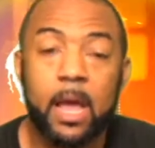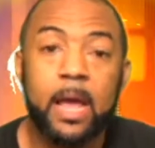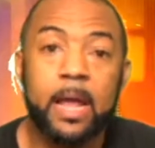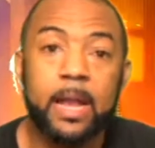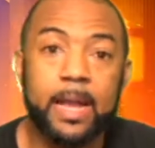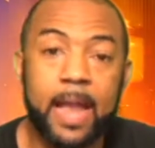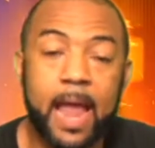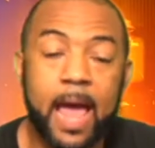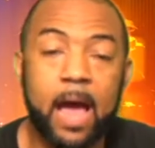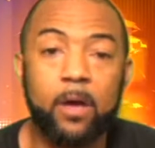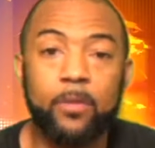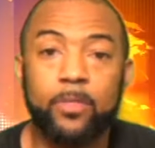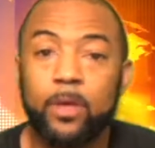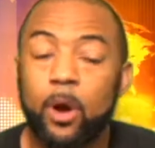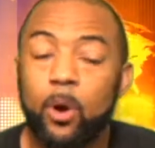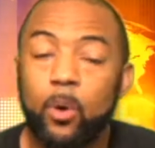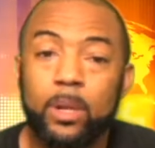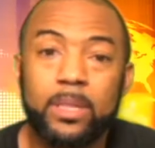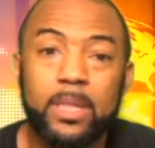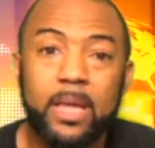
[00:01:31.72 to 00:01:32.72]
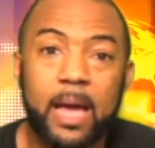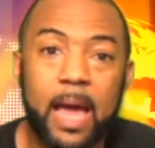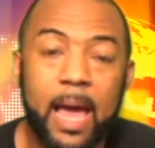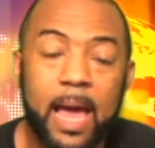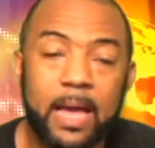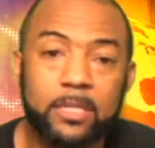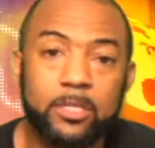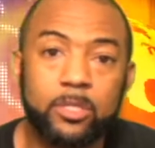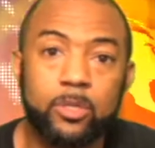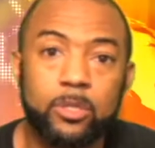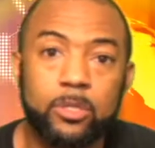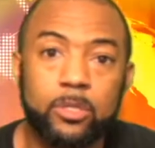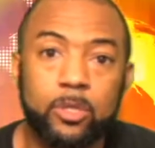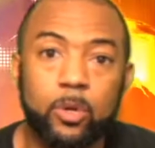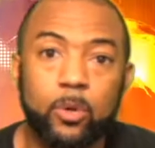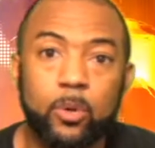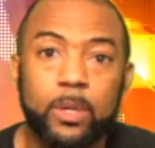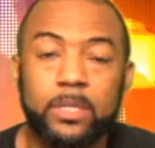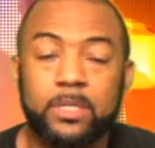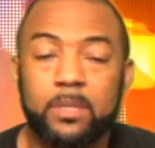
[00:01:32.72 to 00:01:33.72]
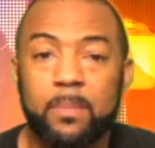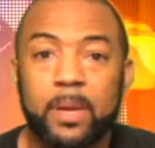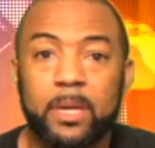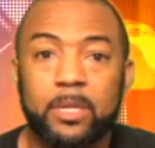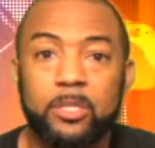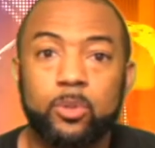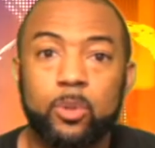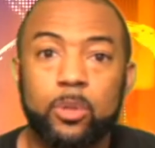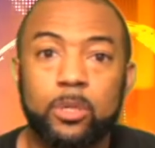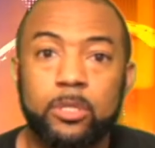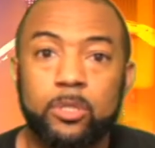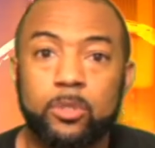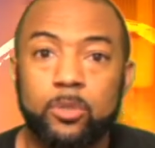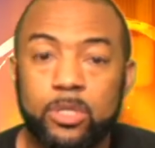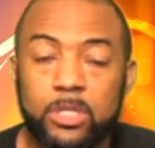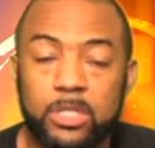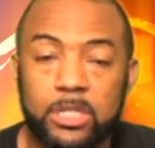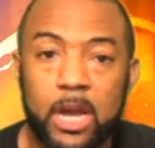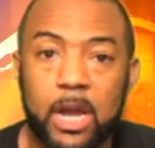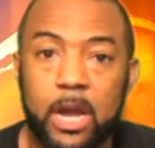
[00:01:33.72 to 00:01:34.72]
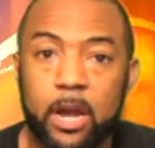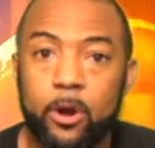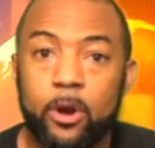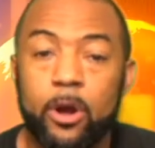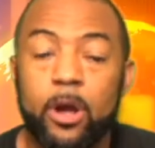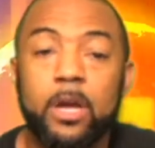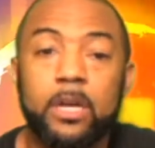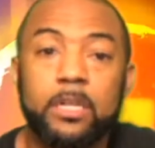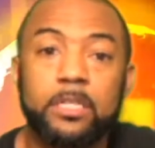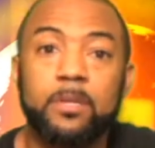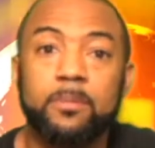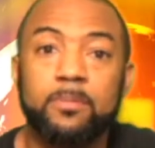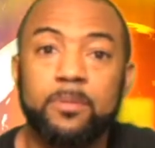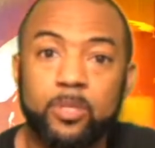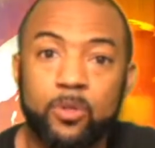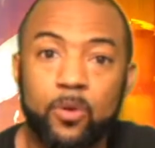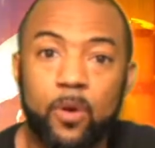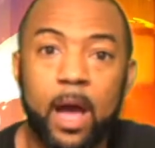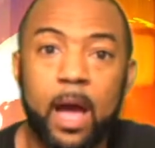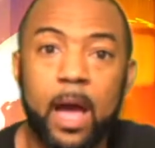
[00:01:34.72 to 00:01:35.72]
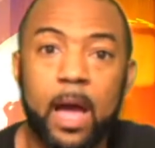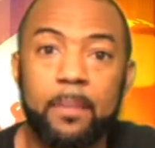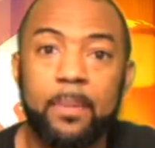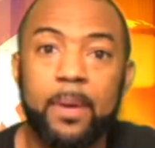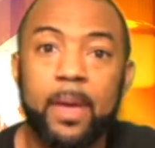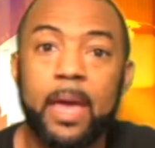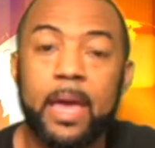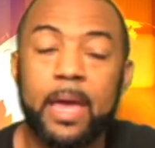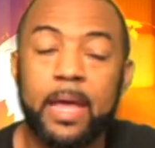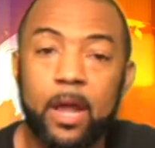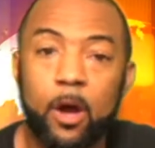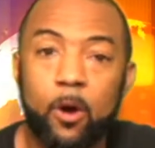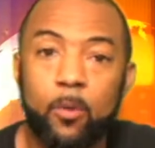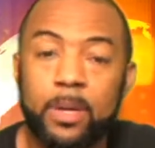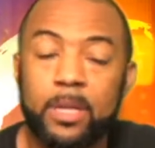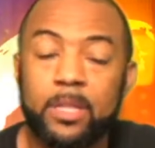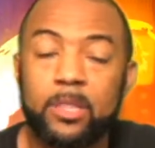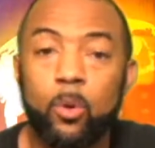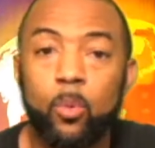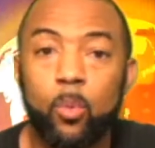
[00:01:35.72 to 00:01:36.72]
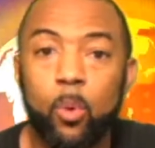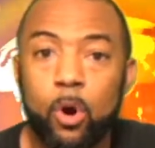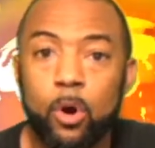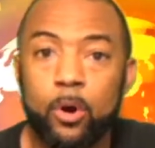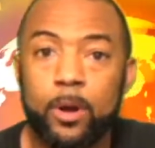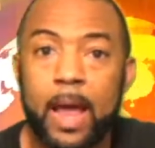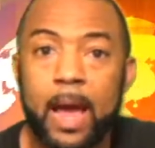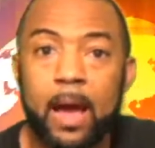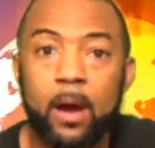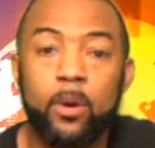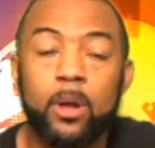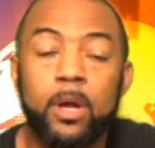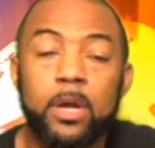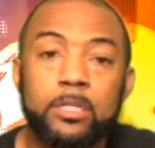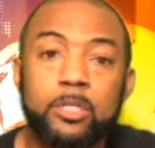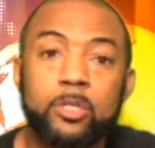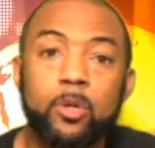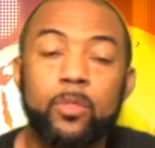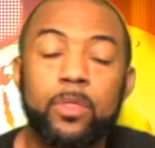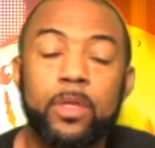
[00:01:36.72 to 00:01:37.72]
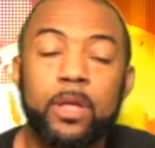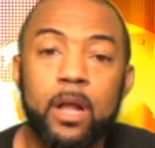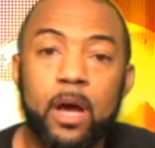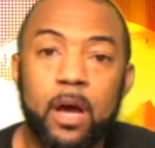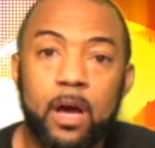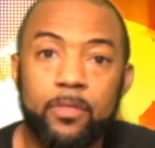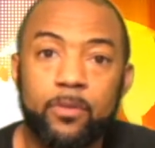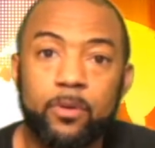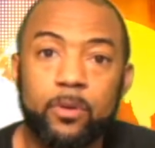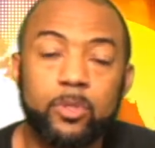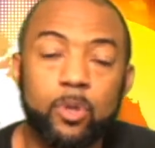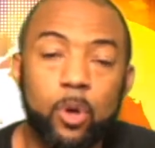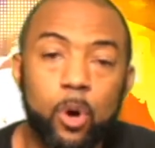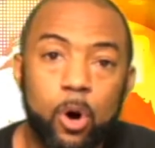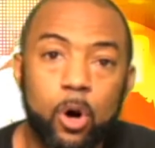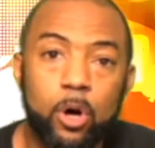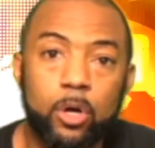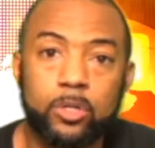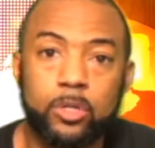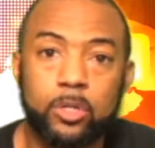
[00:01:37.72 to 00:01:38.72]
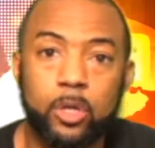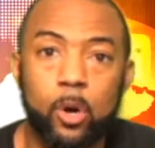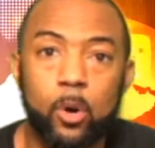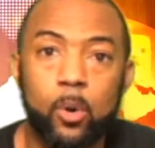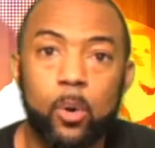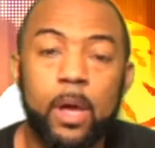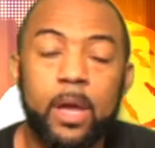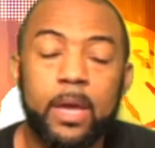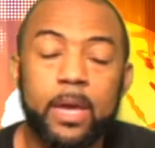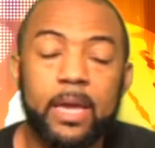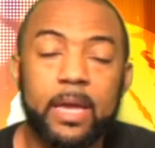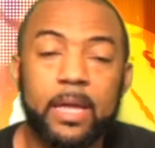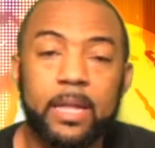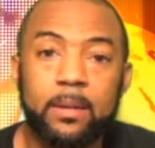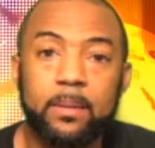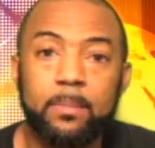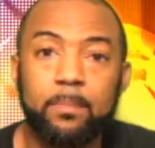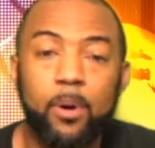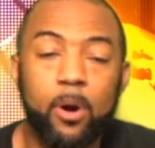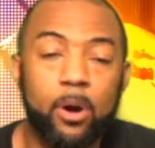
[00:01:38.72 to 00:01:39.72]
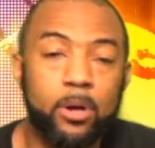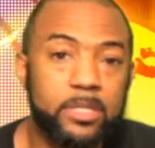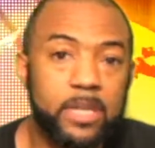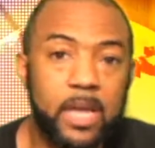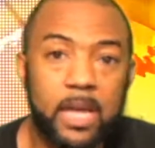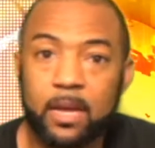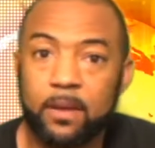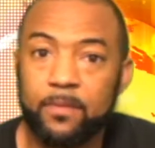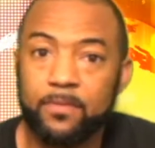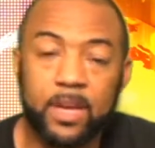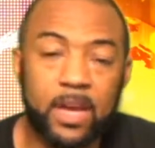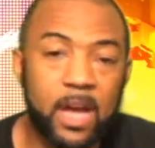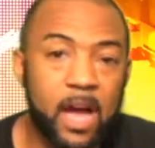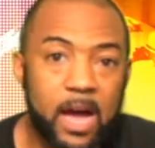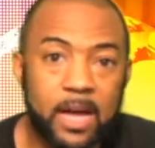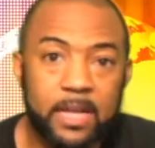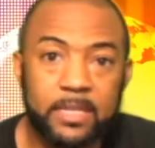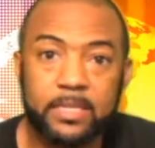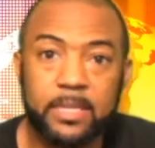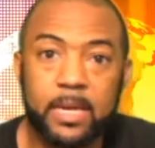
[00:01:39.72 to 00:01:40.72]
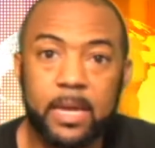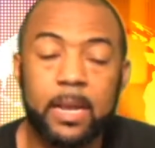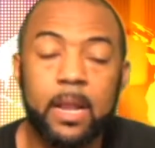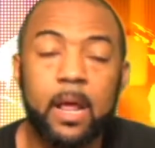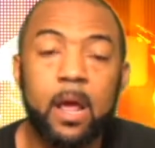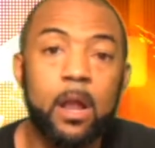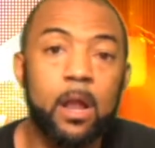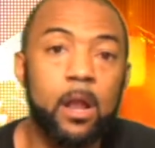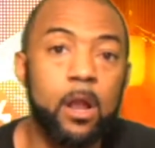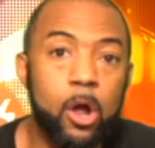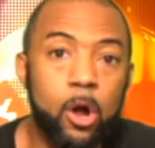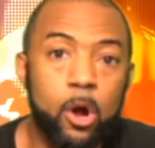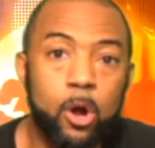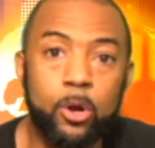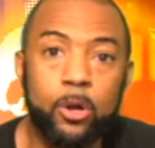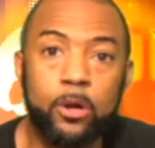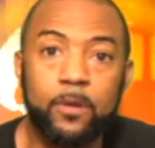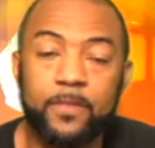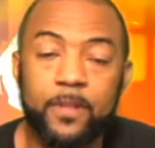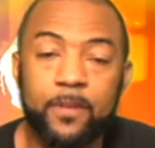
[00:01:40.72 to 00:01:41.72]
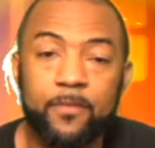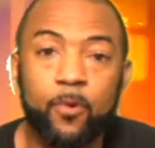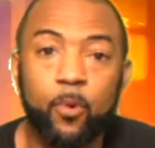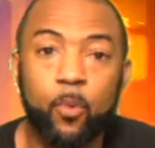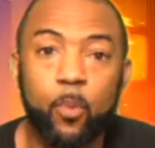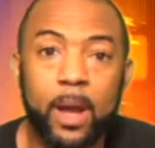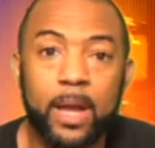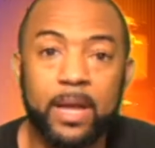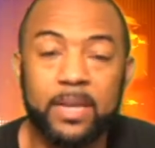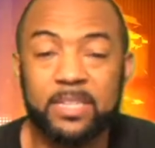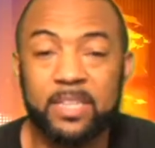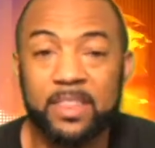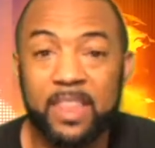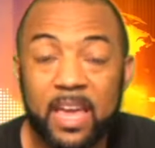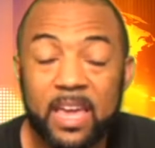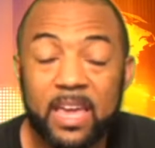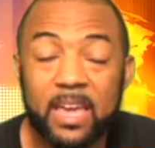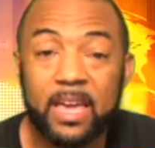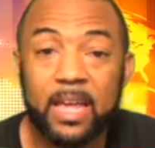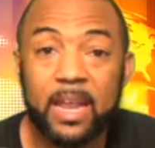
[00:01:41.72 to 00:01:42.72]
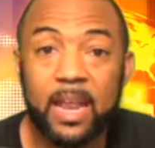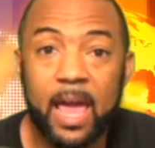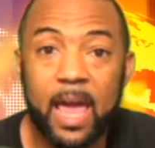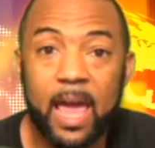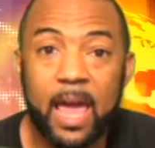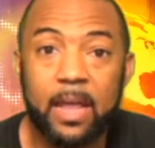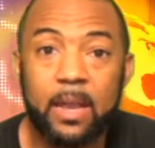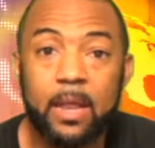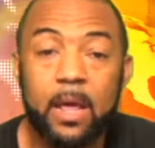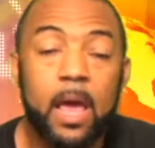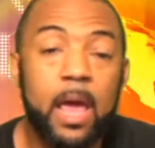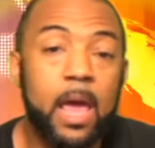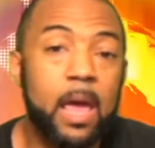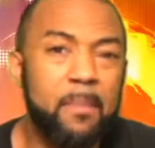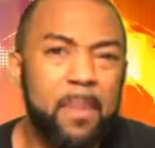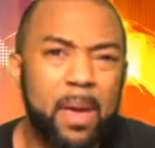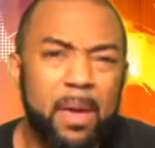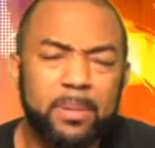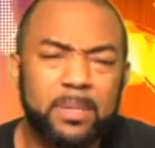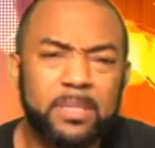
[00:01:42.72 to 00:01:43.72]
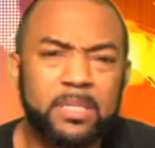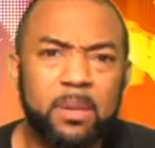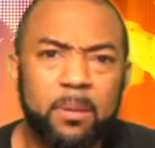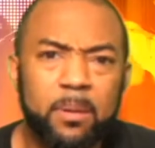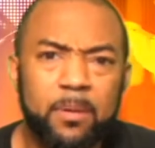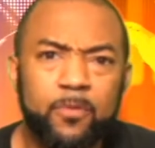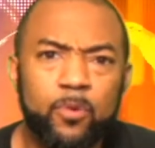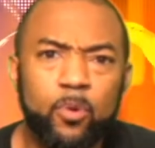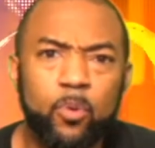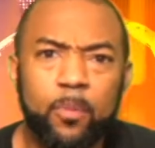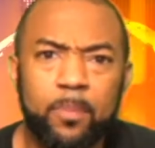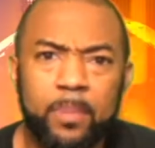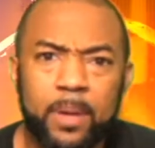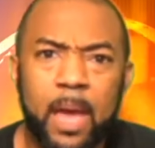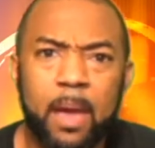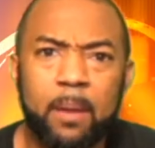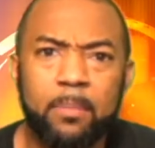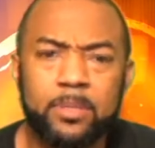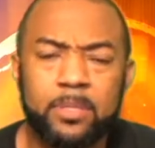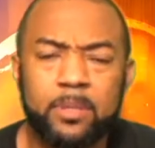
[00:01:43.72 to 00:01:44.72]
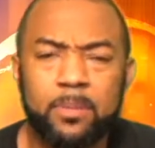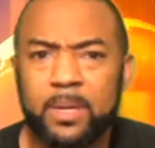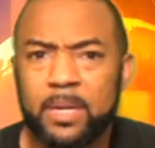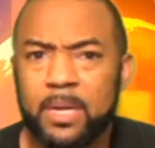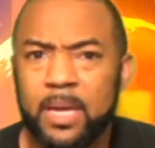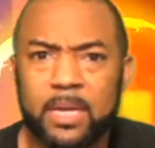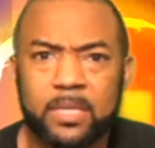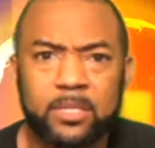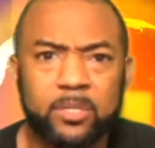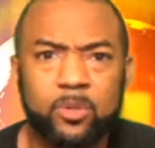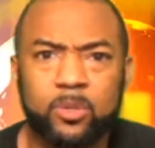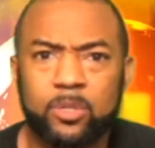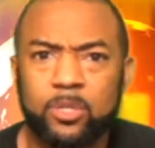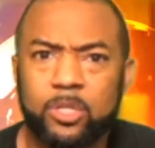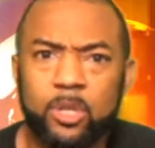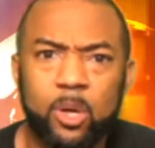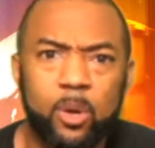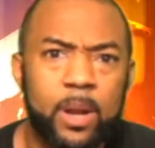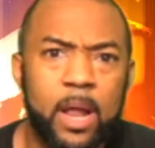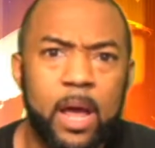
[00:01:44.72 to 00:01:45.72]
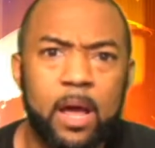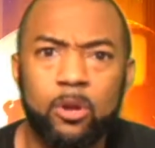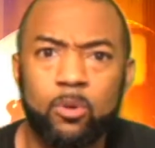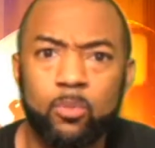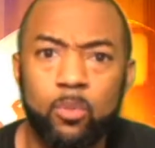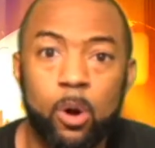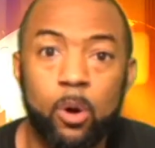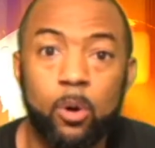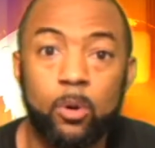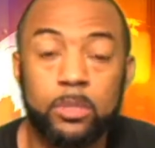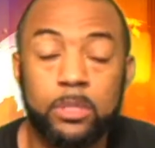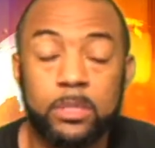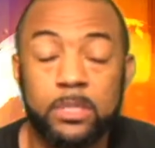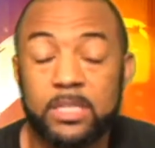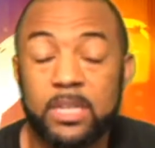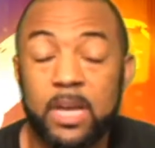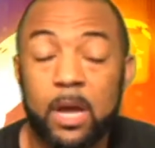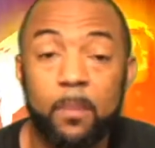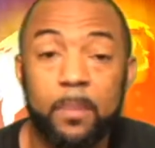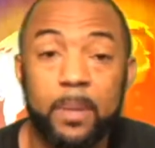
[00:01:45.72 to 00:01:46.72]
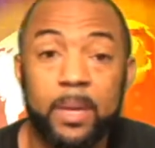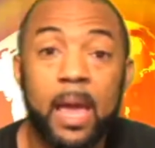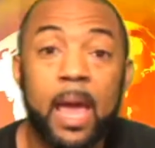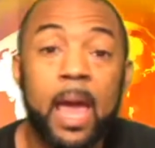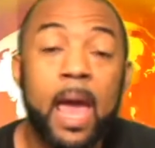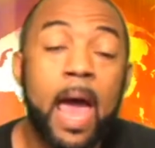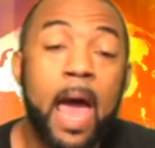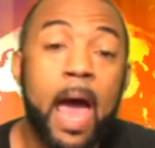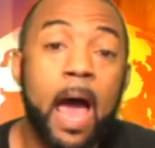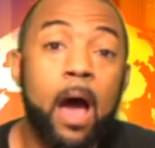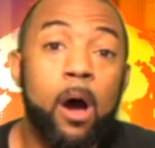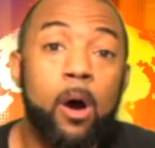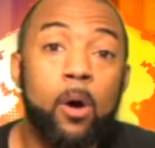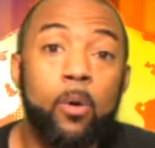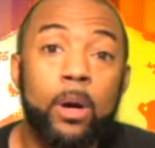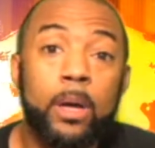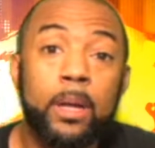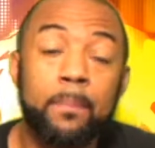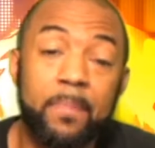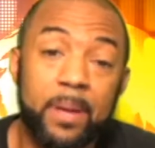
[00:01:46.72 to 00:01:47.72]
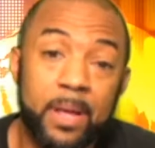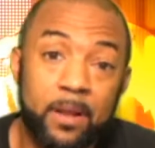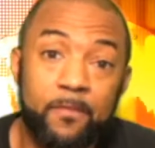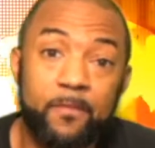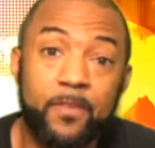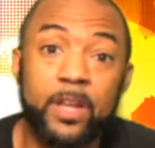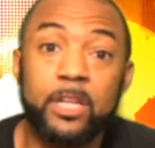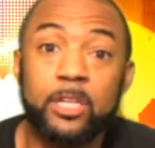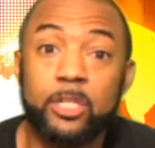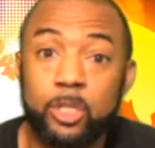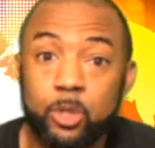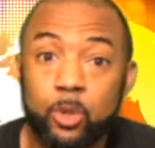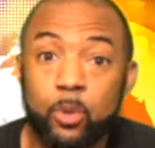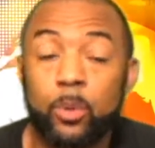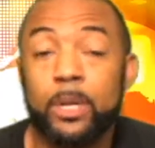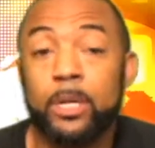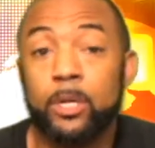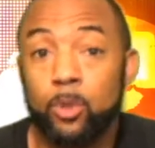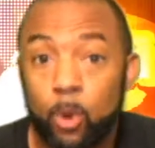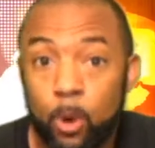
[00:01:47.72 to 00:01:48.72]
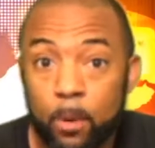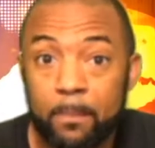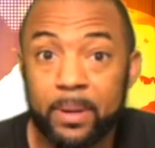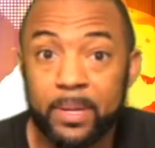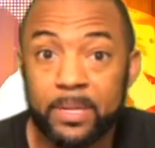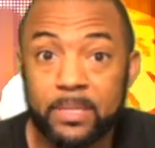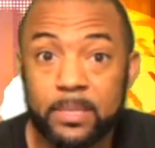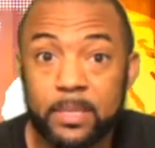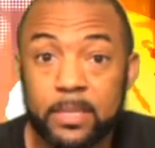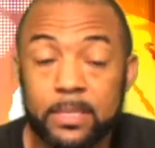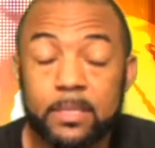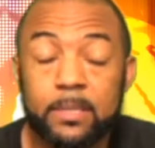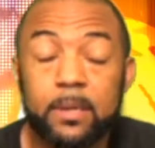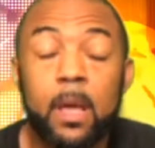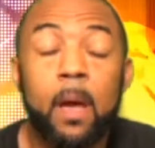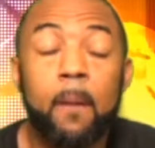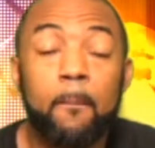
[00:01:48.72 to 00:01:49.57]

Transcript: Now, the only thing I ask you to do is to make sure that you share, subscribe, and help get the word out so that others also can partake of the content, learn of different ways that they can get ahead, and maybe some of you will be able to be guests on the show down the road to tell me how it benefited you in your business.